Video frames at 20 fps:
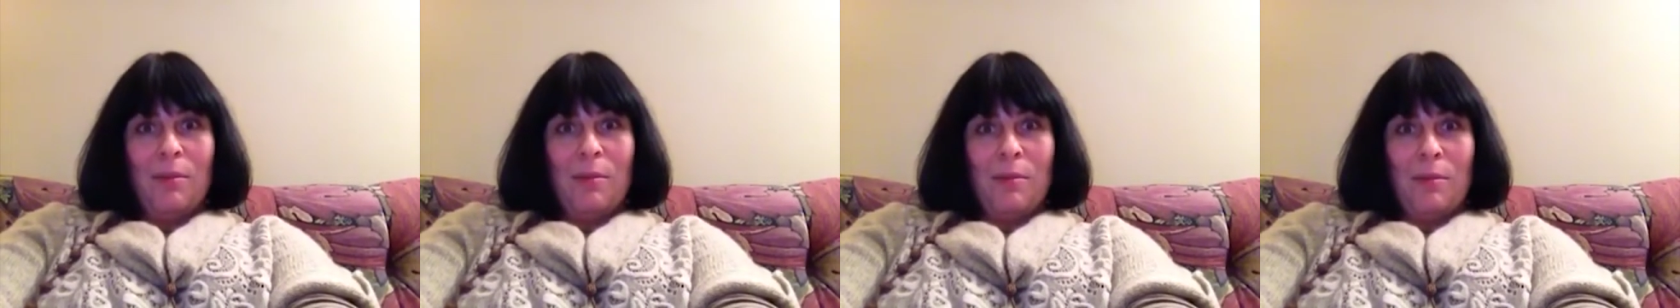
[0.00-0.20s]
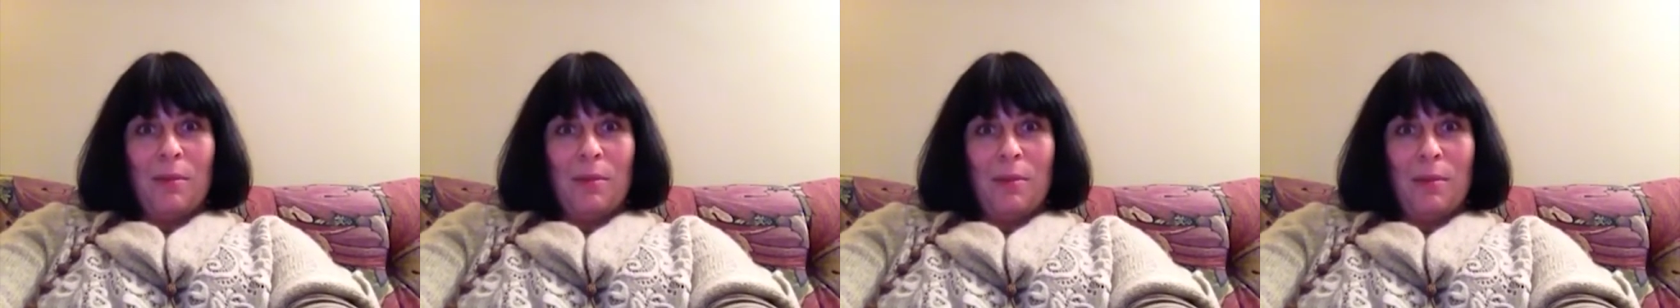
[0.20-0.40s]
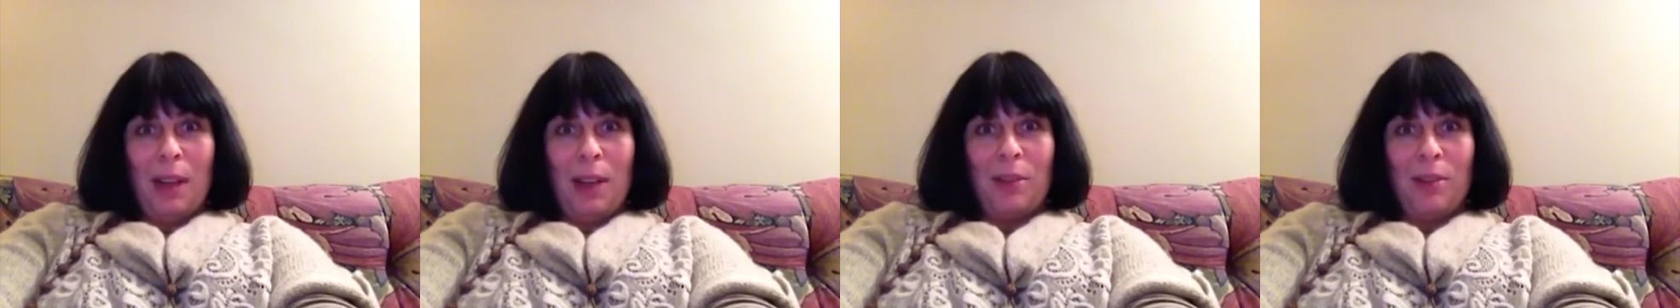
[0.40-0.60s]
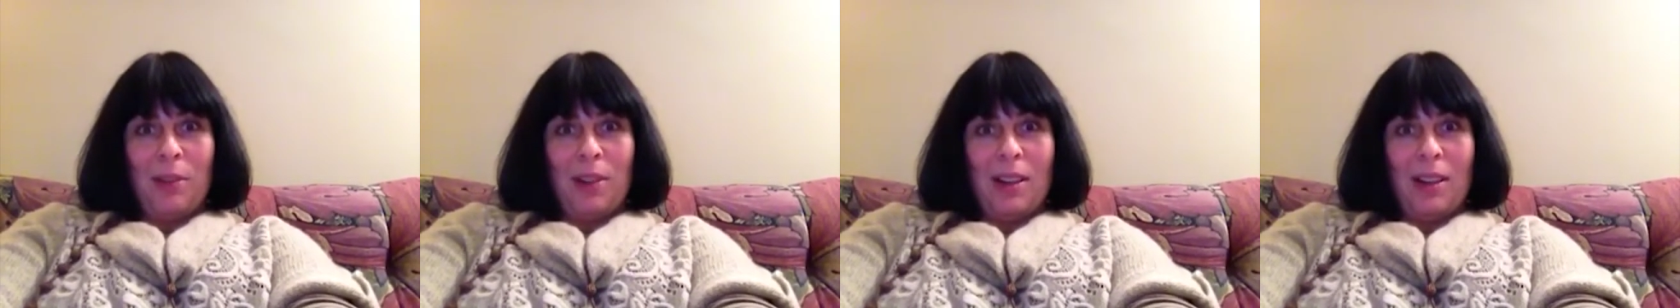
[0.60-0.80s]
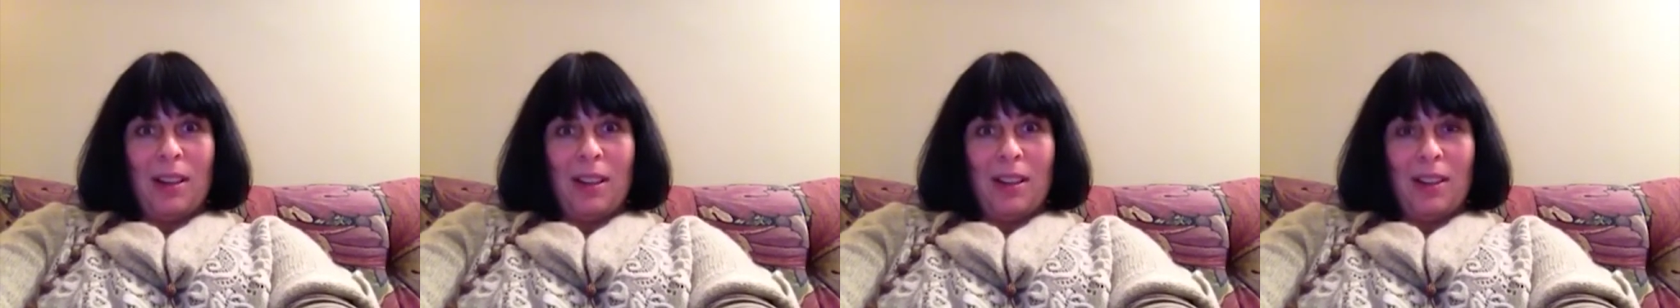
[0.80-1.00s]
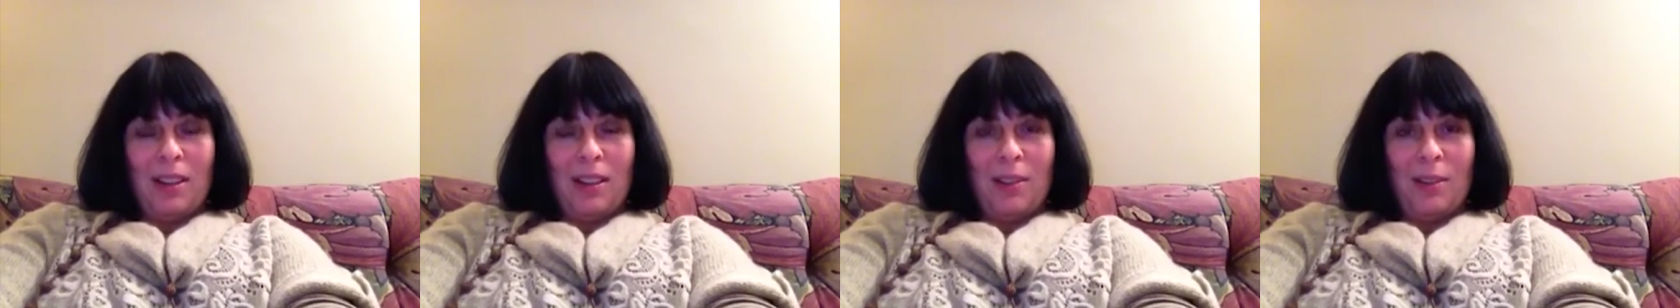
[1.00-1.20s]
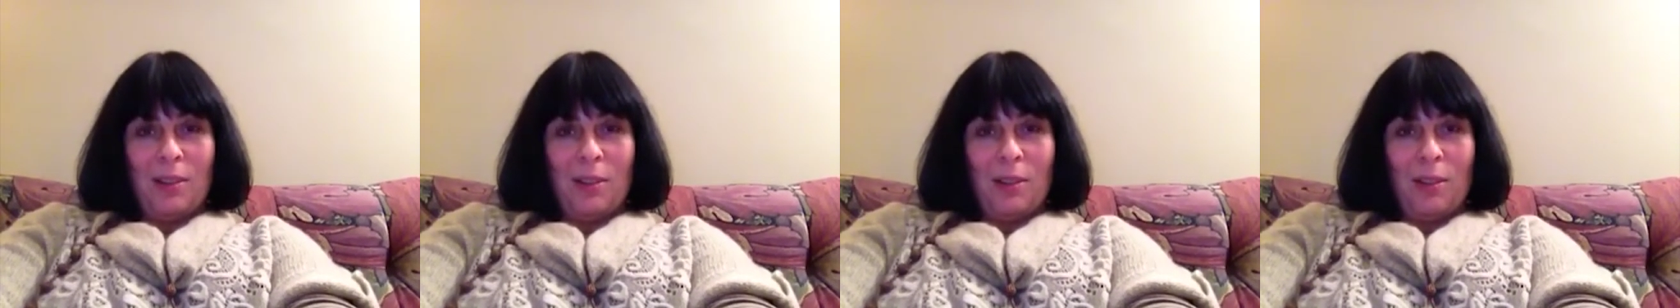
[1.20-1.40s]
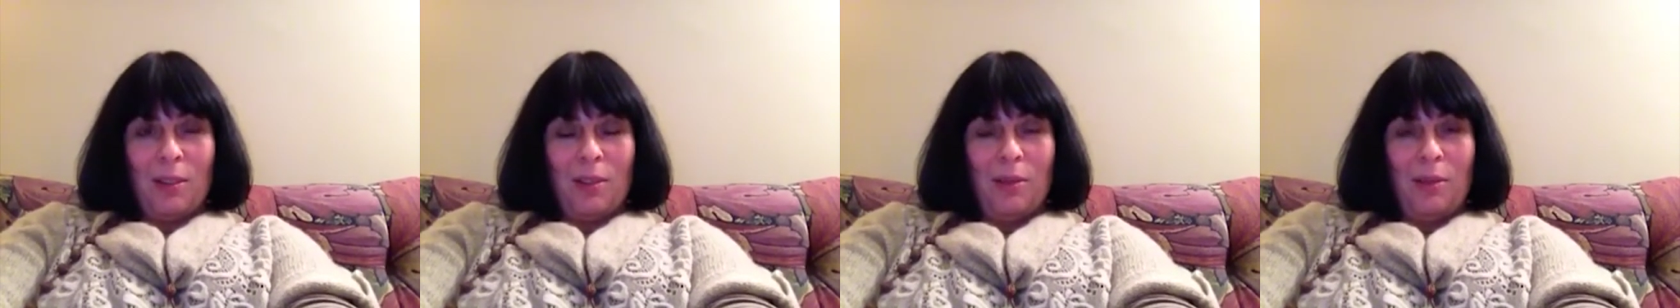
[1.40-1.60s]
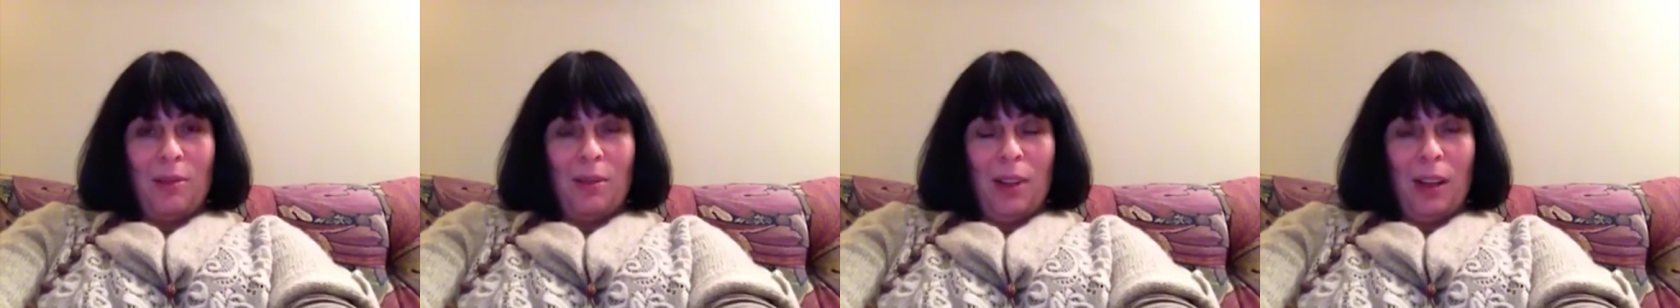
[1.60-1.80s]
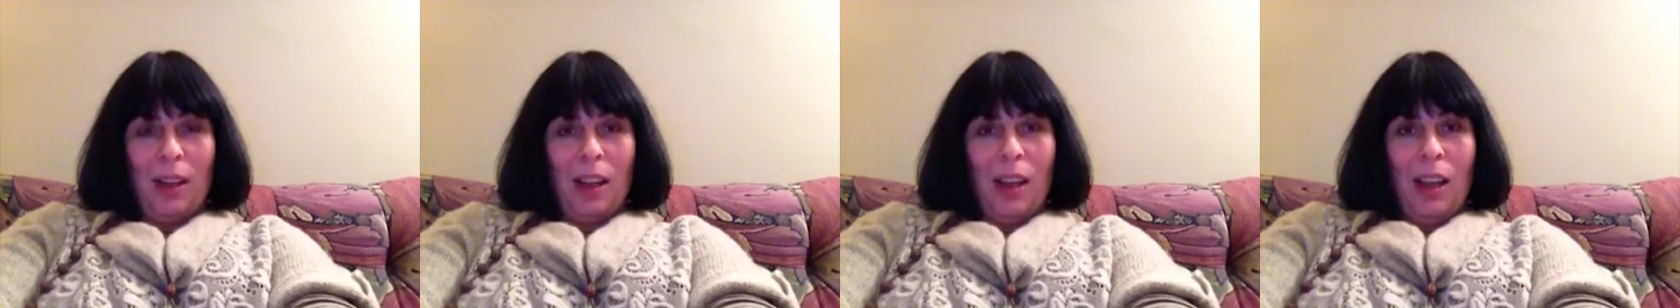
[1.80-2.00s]
masquerading as Uncle
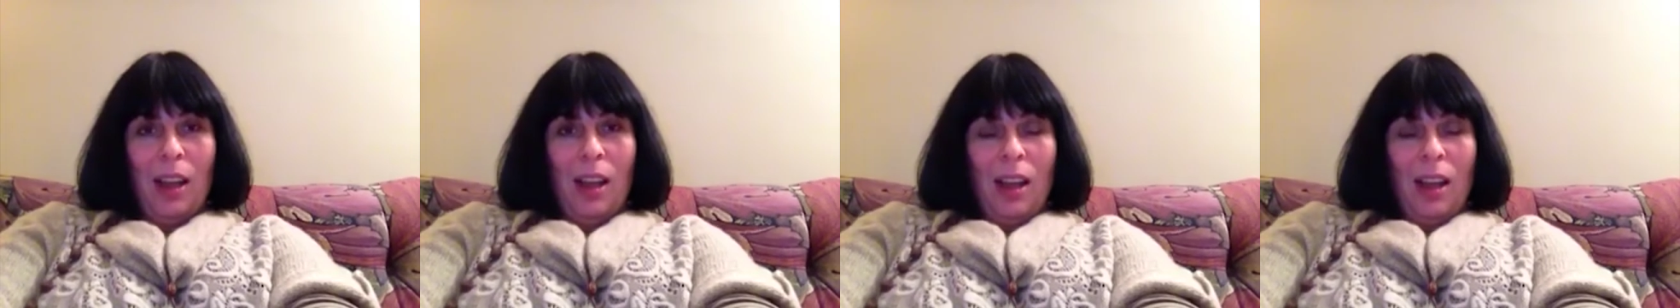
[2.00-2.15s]
Godfrey.